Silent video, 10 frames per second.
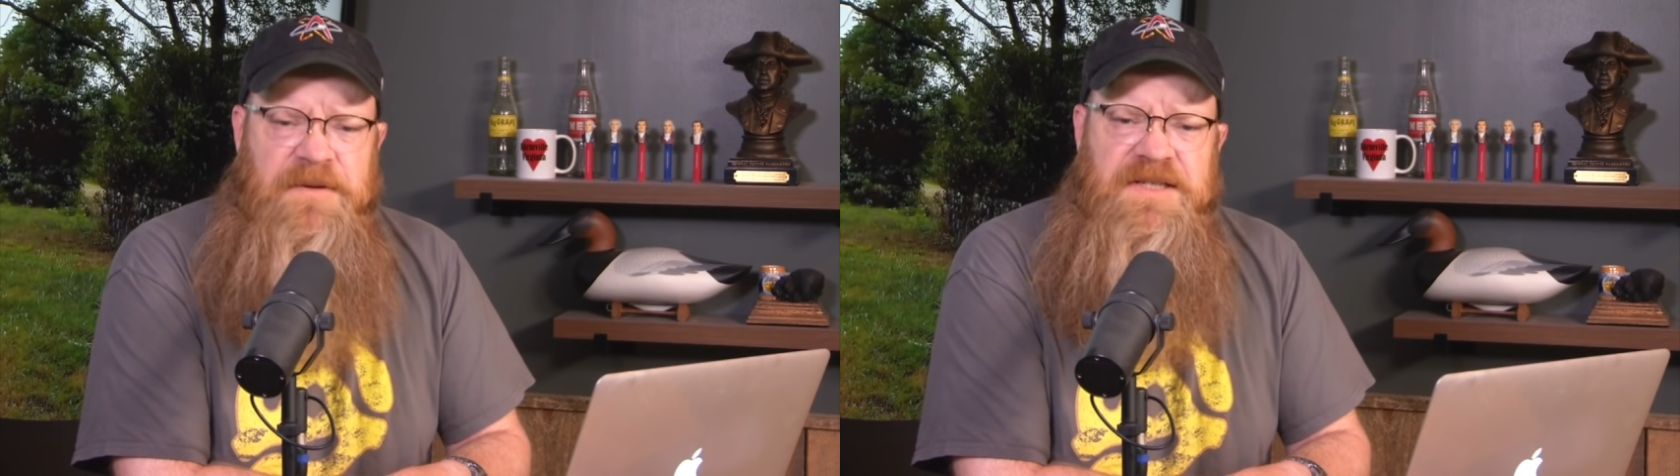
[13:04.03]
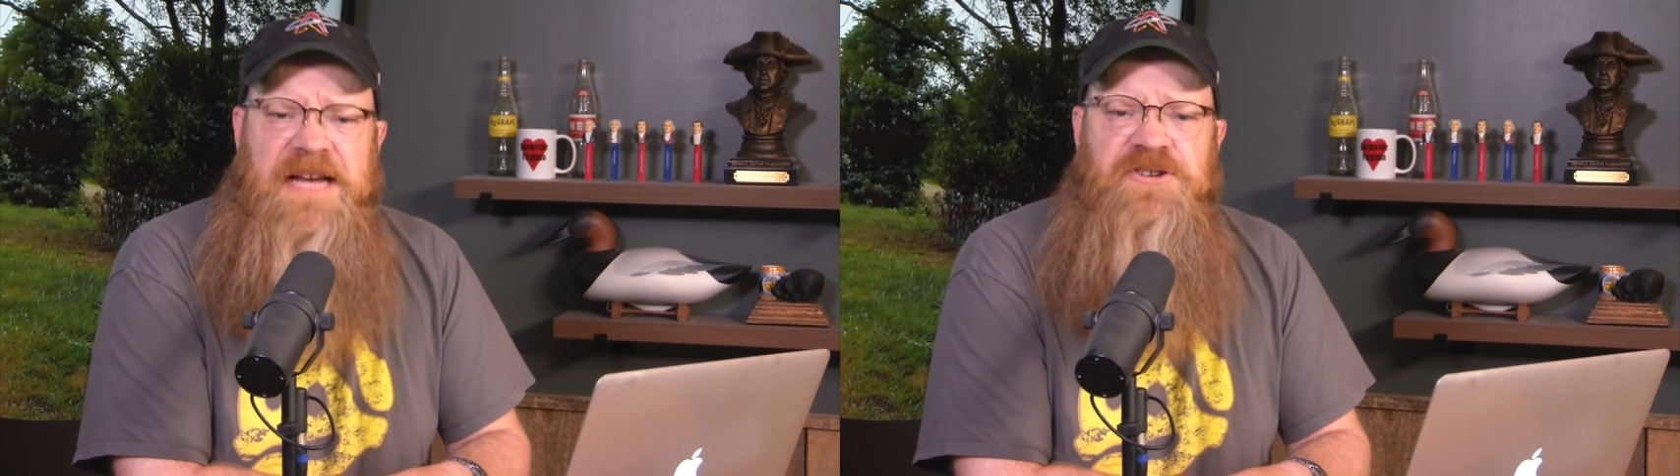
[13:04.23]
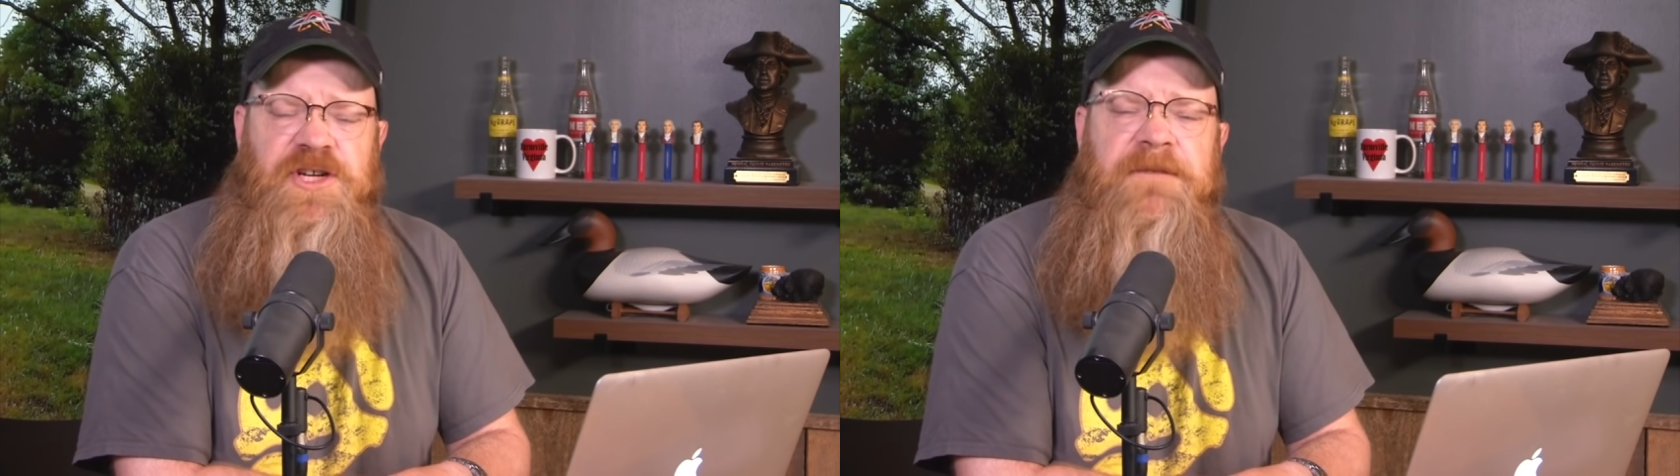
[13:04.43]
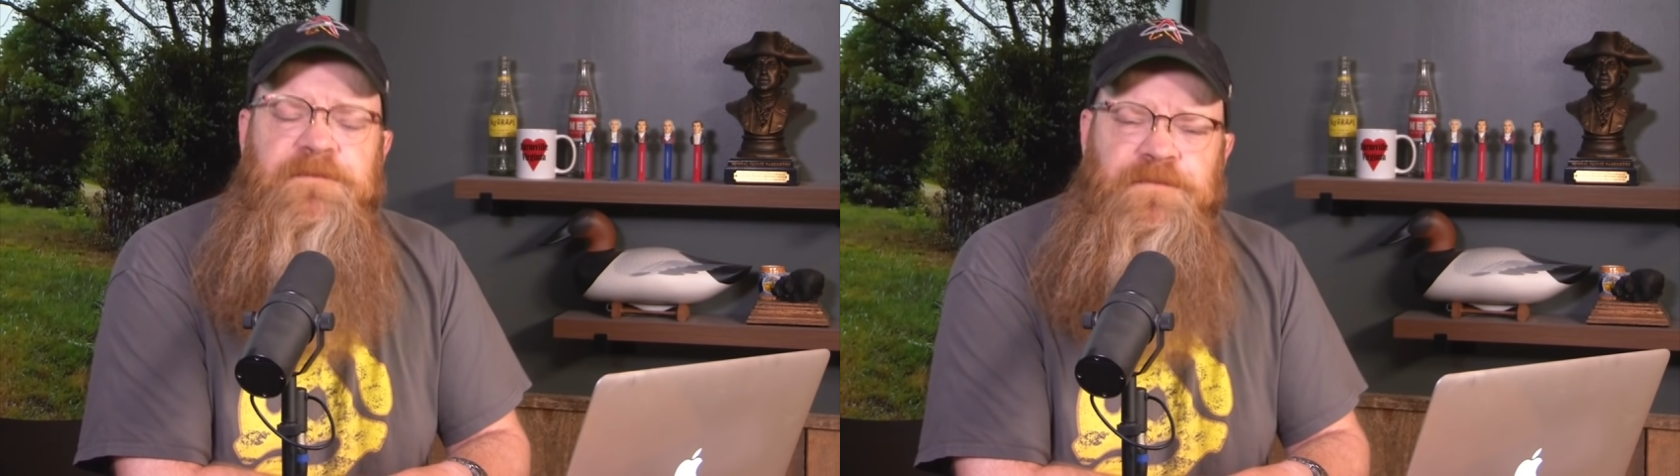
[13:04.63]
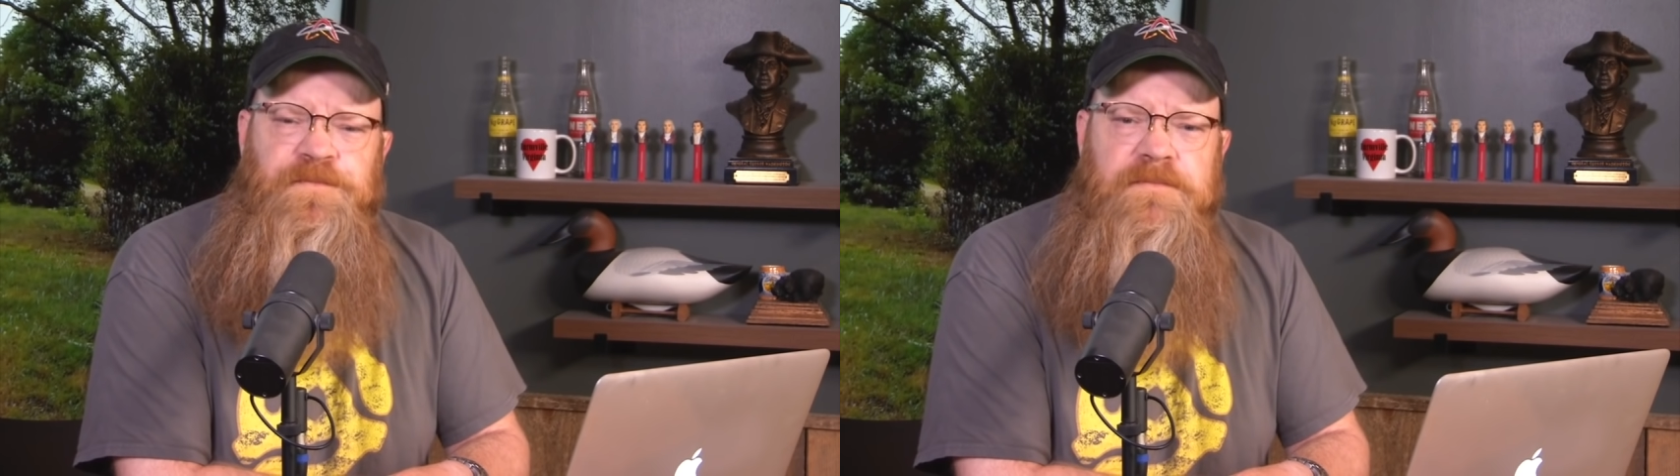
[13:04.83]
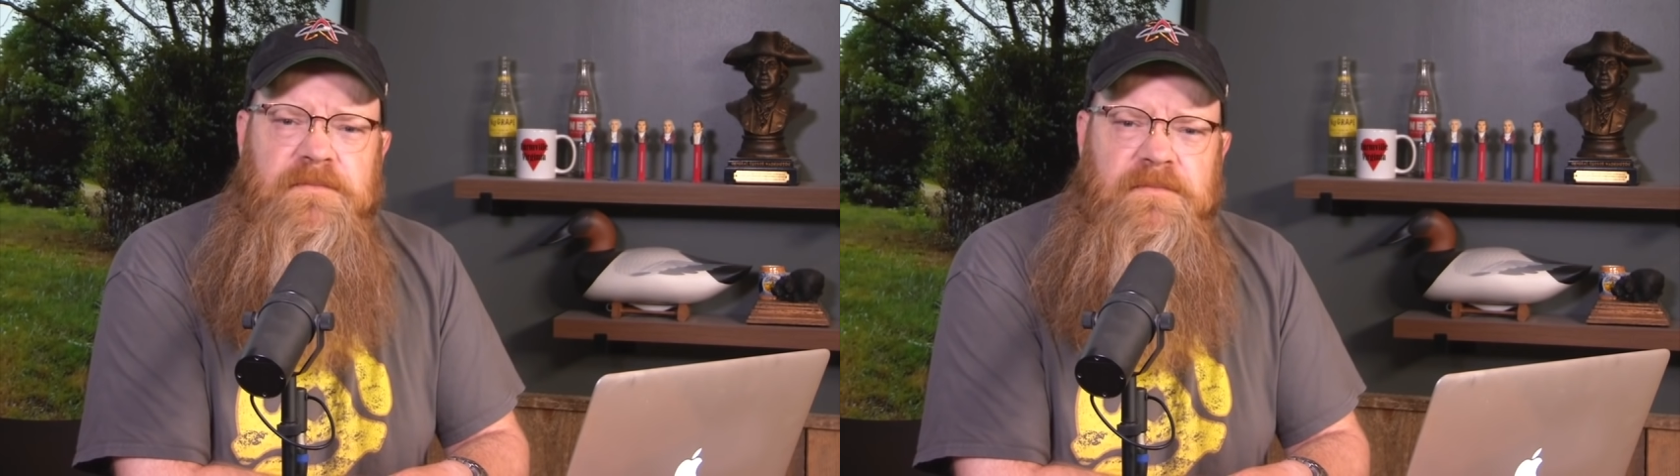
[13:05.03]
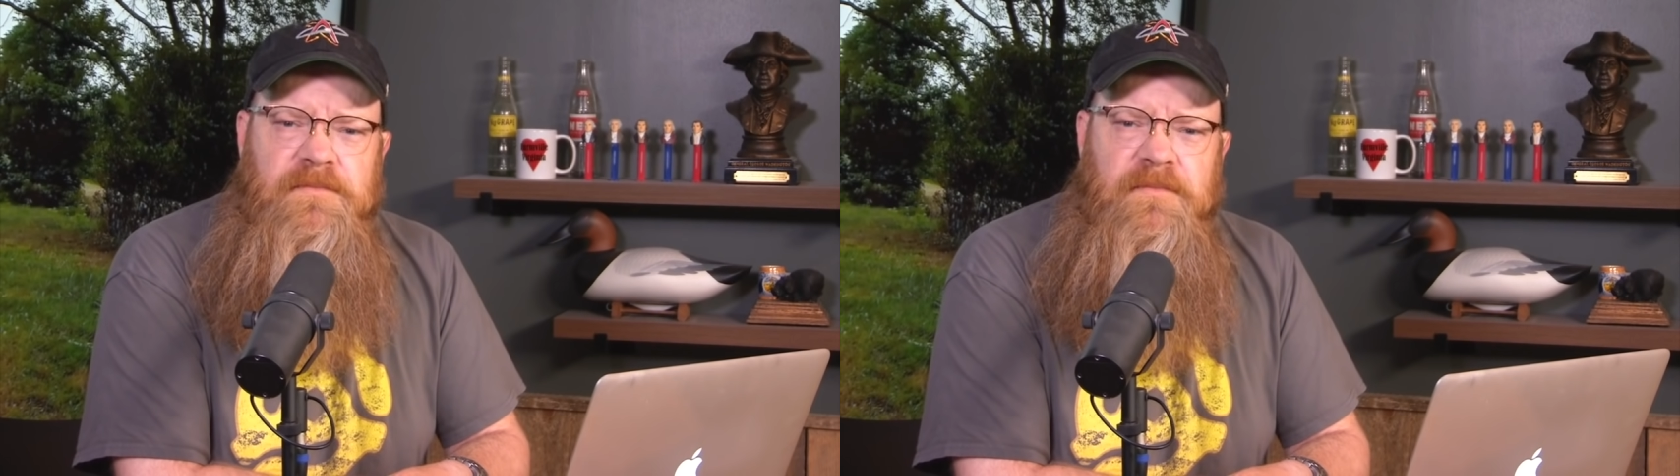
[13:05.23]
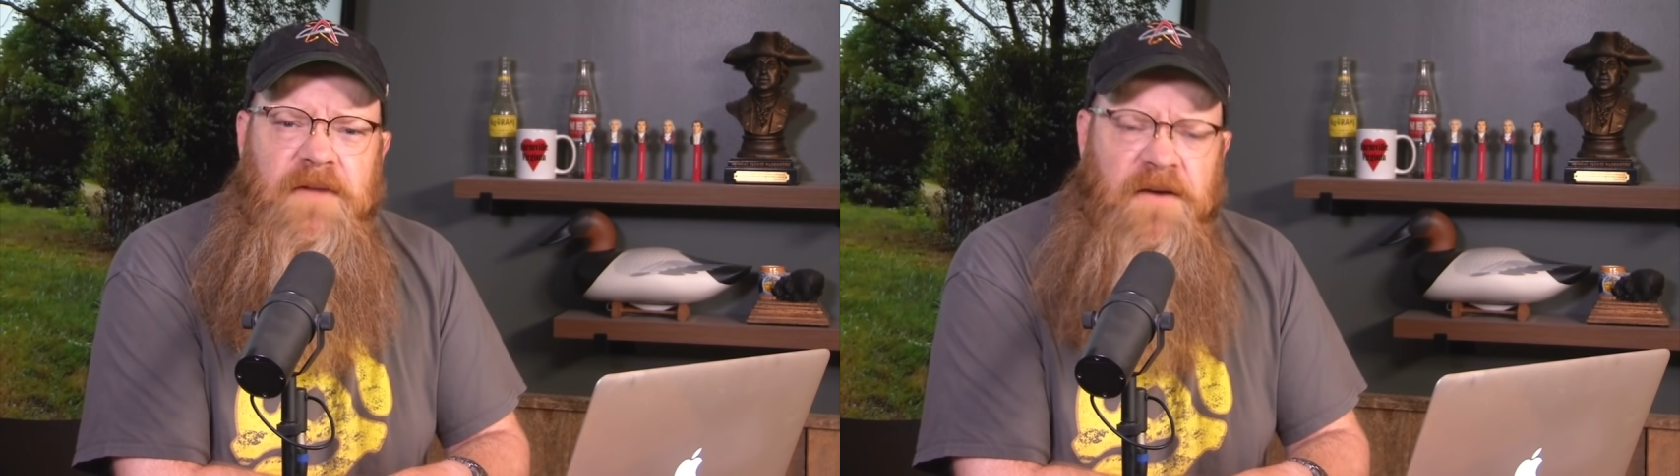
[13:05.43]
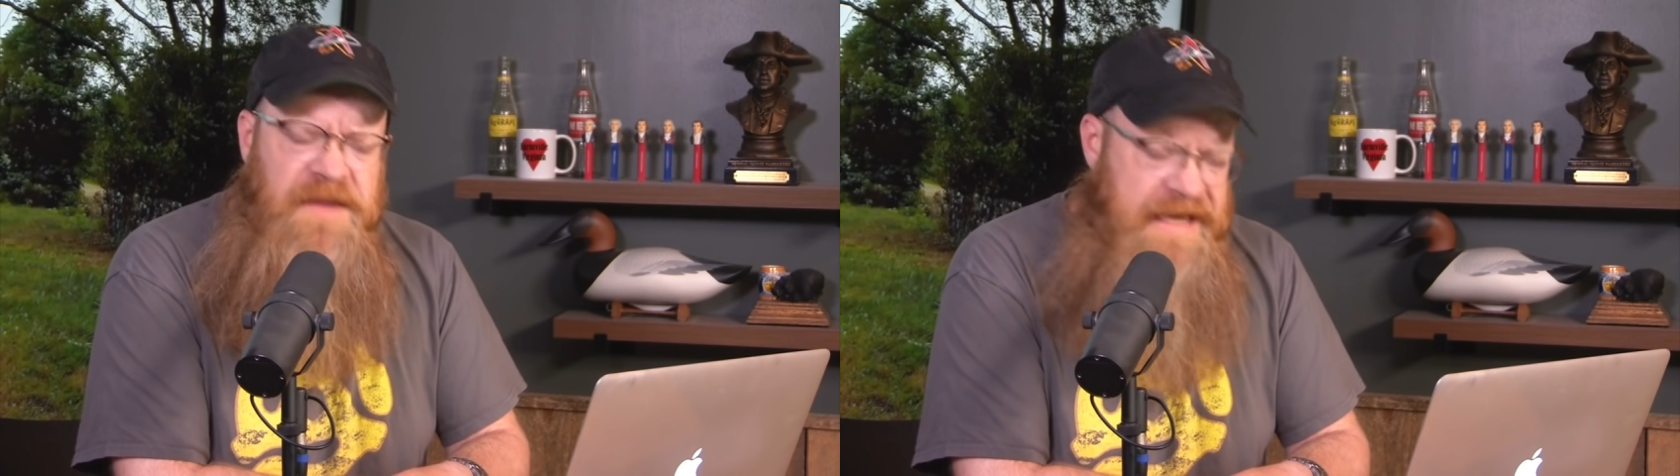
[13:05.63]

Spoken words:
possession of the